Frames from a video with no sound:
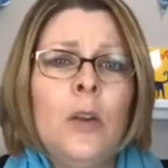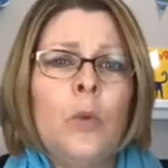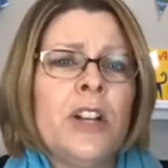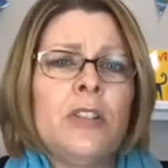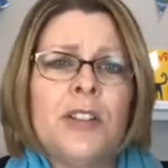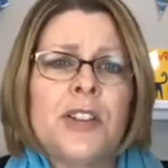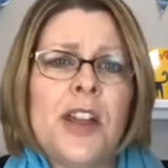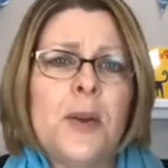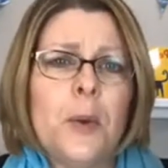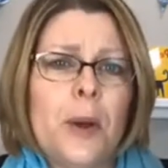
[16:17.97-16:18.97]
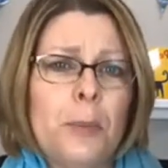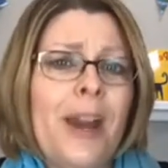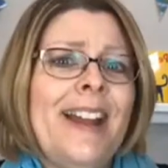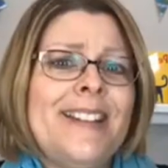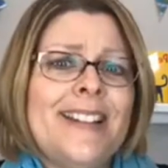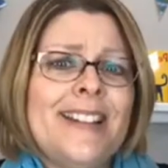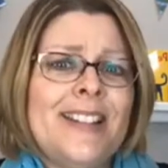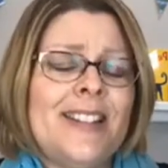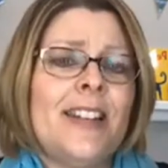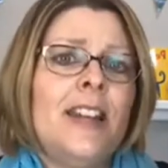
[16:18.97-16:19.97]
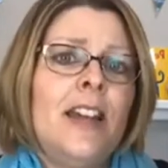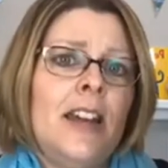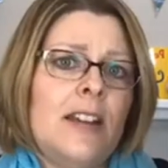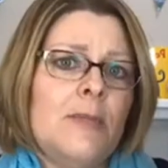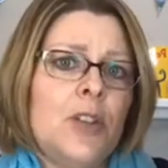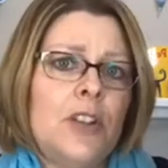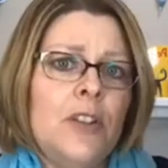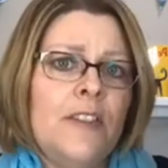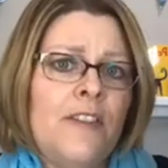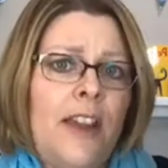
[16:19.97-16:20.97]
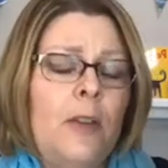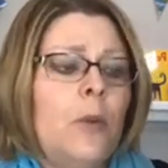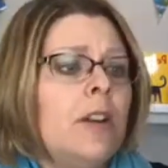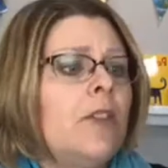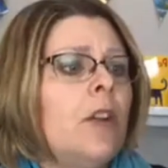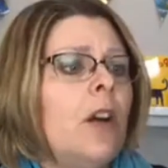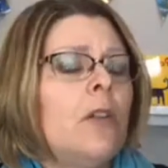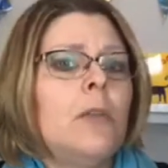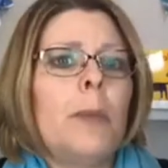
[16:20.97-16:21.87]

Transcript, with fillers: what it looks like or what brand it is, so that you can find one of your own.